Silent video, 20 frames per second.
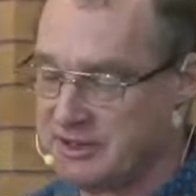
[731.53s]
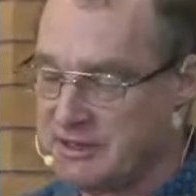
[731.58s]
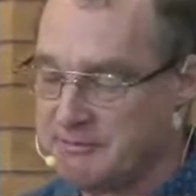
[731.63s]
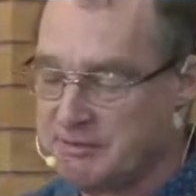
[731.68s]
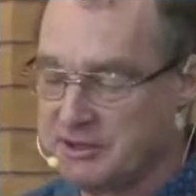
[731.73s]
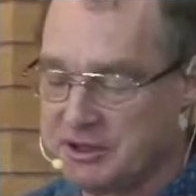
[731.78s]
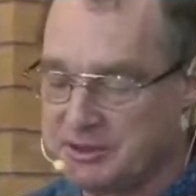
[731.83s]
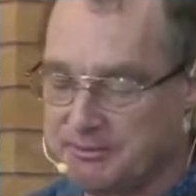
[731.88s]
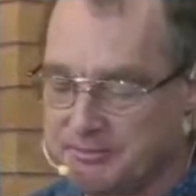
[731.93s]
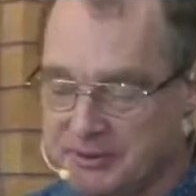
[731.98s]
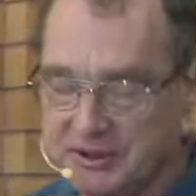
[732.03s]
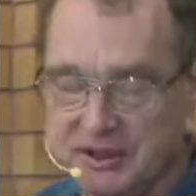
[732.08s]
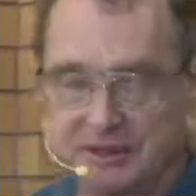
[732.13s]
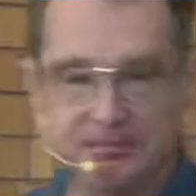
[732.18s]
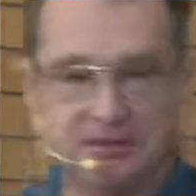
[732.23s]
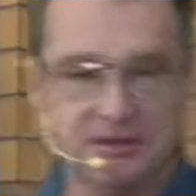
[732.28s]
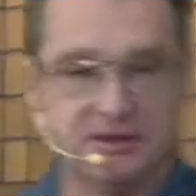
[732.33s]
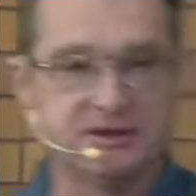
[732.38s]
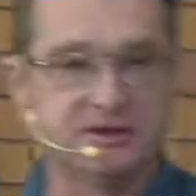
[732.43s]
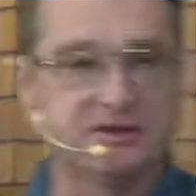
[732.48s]
But the
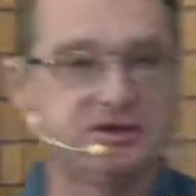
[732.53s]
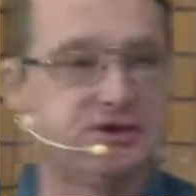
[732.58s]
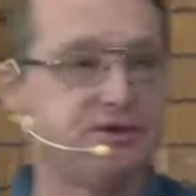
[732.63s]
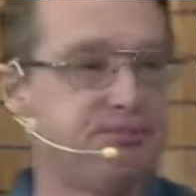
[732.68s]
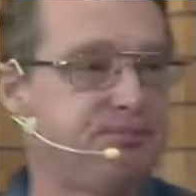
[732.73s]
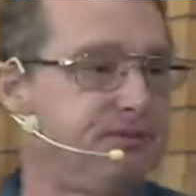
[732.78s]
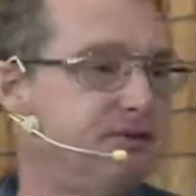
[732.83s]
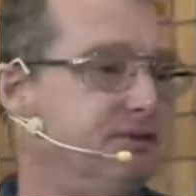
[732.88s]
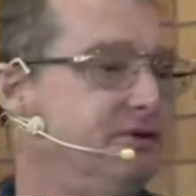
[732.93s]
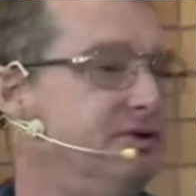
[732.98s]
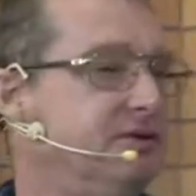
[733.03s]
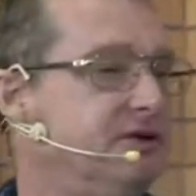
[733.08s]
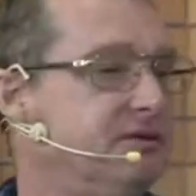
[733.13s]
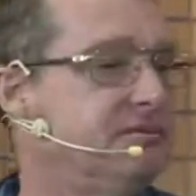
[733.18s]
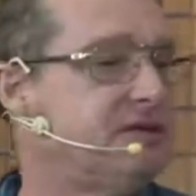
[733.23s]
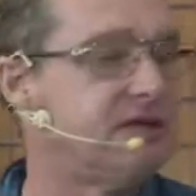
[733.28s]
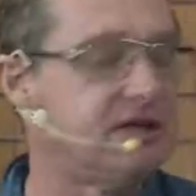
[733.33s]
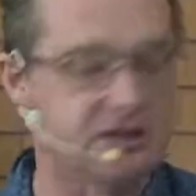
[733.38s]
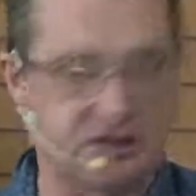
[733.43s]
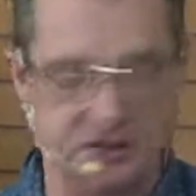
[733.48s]
people at
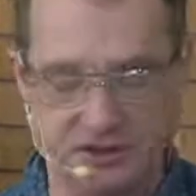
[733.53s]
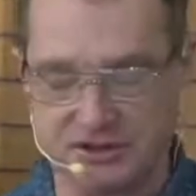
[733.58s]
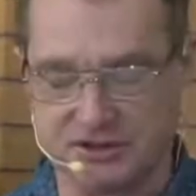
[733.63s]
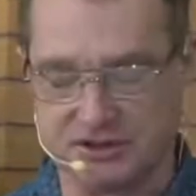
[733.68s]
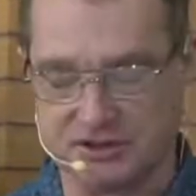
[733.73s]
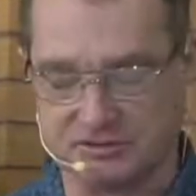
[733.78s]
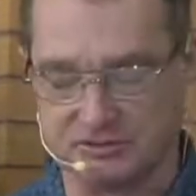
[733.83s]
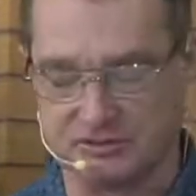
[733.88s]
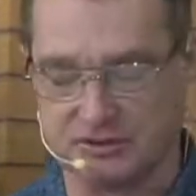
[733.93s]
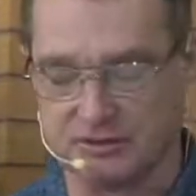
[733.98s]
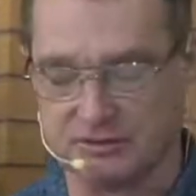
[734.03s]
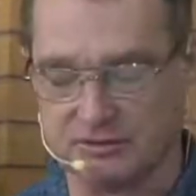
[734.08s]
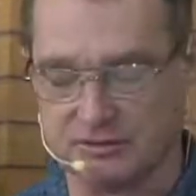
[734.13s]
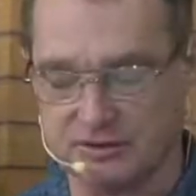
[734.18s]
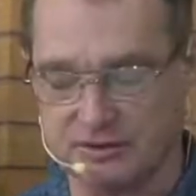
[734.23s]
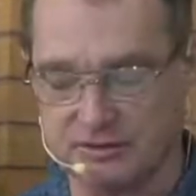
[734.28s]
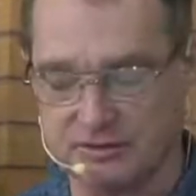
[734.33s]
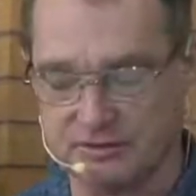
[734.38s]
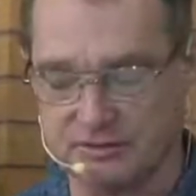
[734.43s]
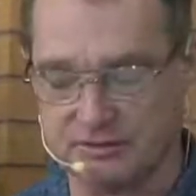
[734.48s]
Capernaum get Jesus wrong
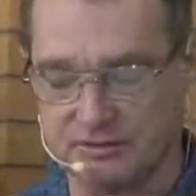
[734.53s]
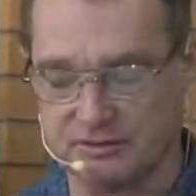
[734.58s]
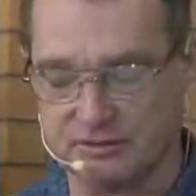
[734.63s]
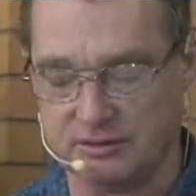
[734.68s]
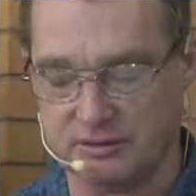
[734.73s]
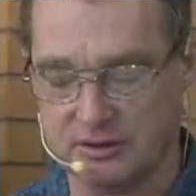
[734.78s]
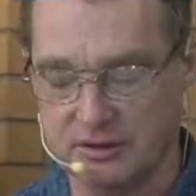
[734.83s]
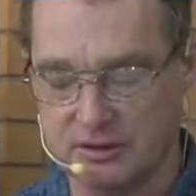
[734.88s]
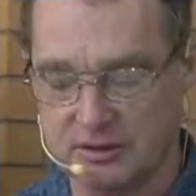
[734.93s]
too.